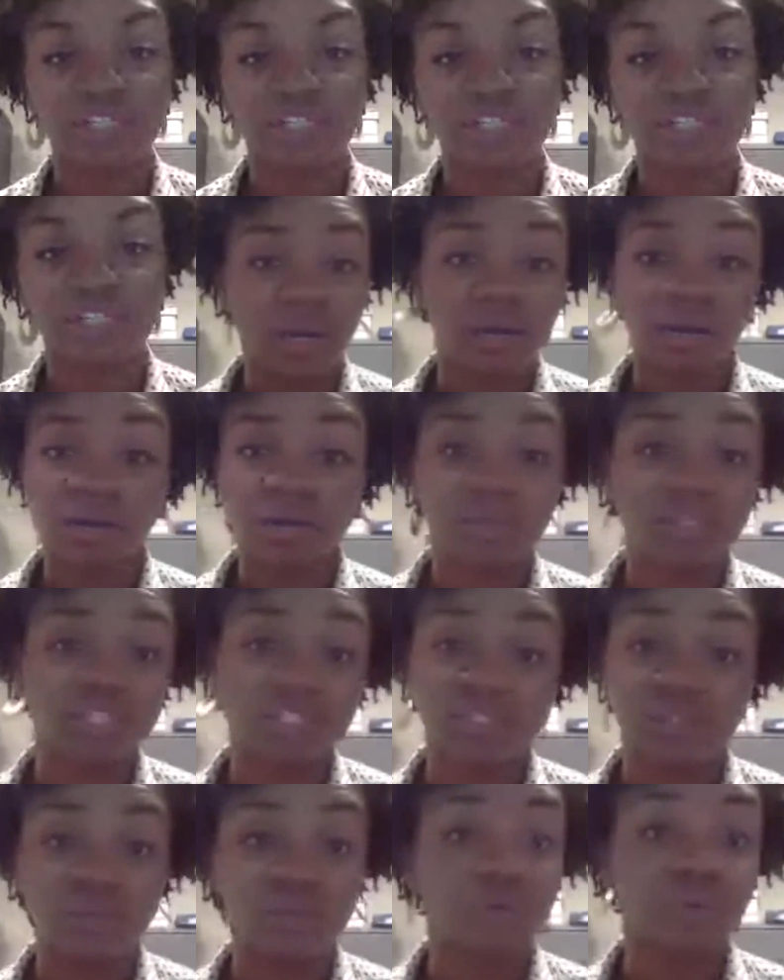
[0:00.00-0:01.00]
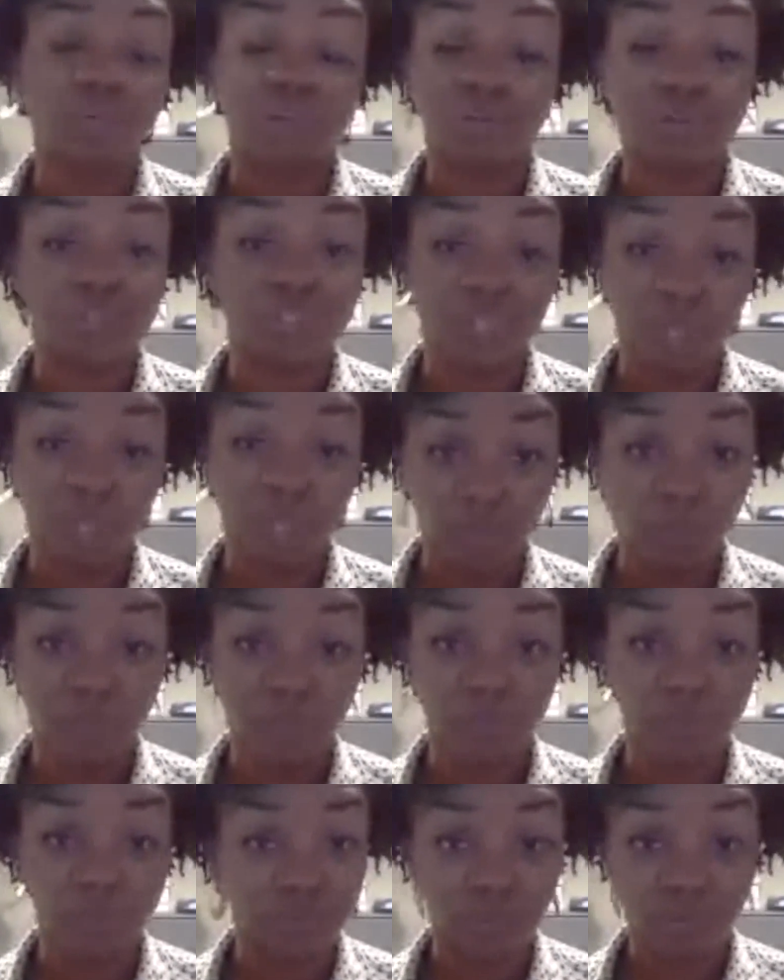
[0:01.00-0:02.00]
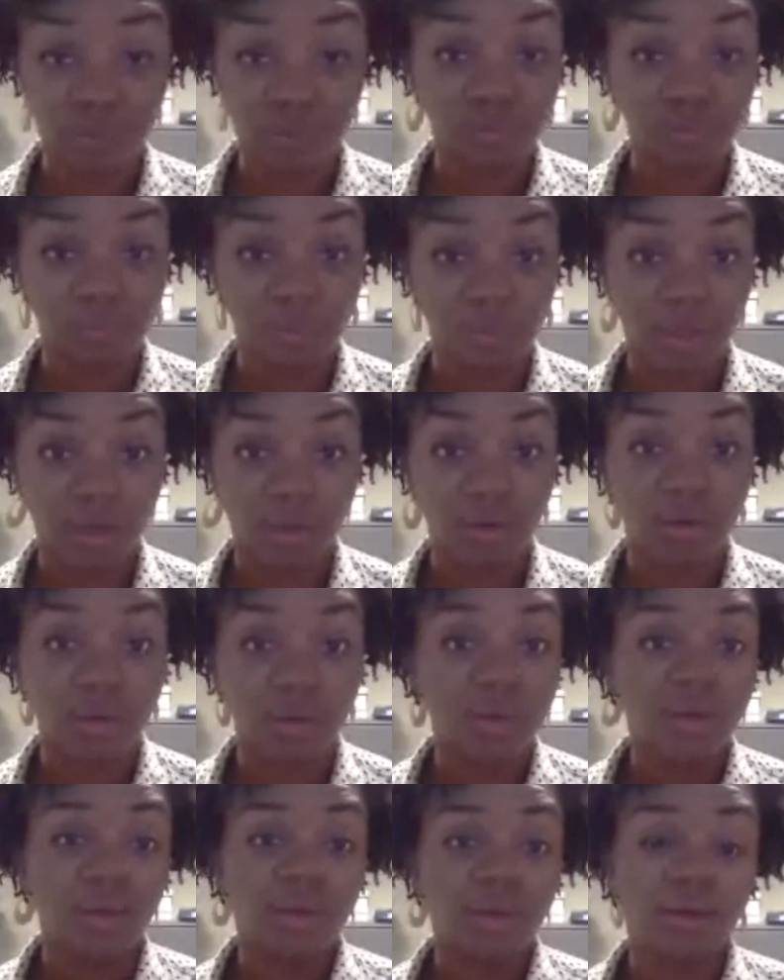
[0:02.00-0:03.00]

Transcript: off the record, so you can understand what the story is about.